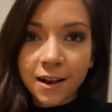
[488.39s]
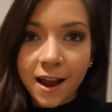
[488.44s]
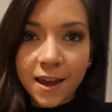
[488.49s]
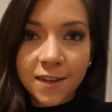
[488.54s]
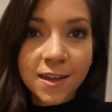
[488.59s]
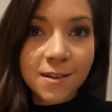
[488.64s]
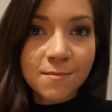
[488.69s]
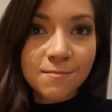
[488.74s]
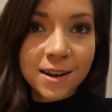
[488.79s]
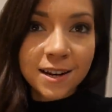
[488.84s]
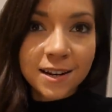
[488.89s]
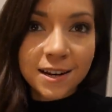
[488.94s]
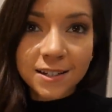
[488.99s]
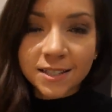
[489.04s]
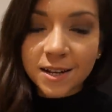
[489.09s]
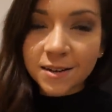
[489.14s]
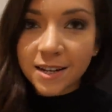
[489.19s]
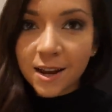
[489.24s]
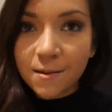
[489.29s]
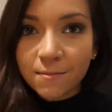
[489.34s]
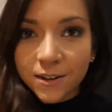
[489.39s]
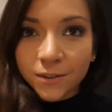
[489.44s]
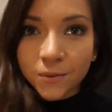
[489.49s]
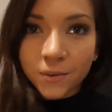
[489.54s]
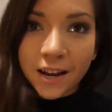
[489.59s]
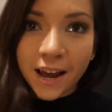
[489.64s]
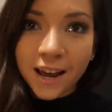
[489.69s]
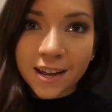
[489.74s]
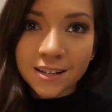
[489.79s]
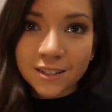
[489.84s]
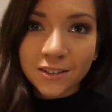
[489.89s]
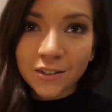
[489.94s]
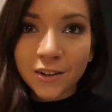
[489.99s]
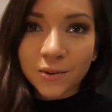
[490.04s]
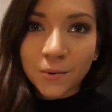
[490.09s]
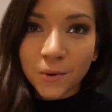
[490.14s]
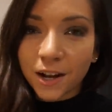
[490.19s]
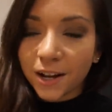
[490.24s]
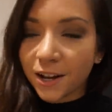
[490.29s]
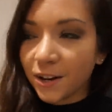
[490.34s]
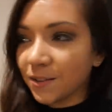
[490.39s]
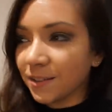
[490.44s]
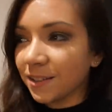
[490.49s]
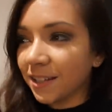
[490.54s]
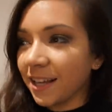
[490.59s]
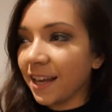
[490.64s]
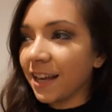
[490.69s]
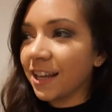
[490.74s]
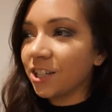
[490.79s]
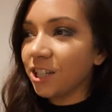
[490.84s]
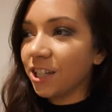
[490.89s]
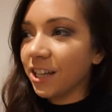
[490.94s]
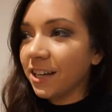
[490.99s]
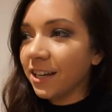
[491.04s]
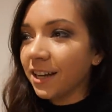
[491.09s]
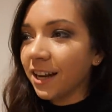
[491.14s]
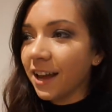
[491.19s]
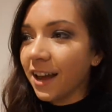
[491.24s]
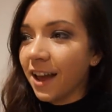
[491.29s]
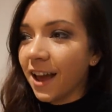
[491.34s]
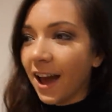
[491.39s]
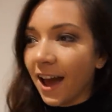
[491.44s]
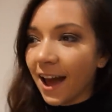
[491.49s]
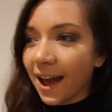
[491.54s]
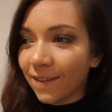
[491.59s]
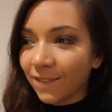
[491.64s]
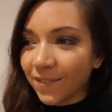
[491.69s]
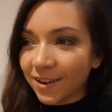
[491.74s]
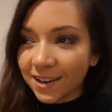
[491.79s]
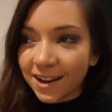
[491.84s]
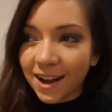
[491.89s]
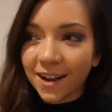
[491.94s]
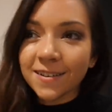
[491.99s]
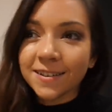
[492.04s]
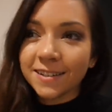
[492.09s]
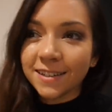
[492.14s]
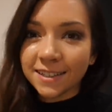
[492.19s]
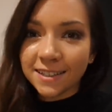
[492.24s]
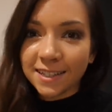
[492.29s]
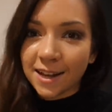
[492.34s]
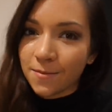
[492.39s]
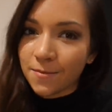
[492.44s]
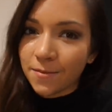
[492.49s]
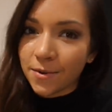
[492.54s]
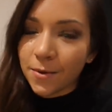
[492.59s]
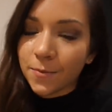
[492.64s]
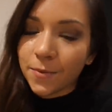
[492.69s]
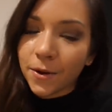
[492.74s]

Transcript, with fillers: I think middle of September is when Hen started working on the kitchen, and we're now in December.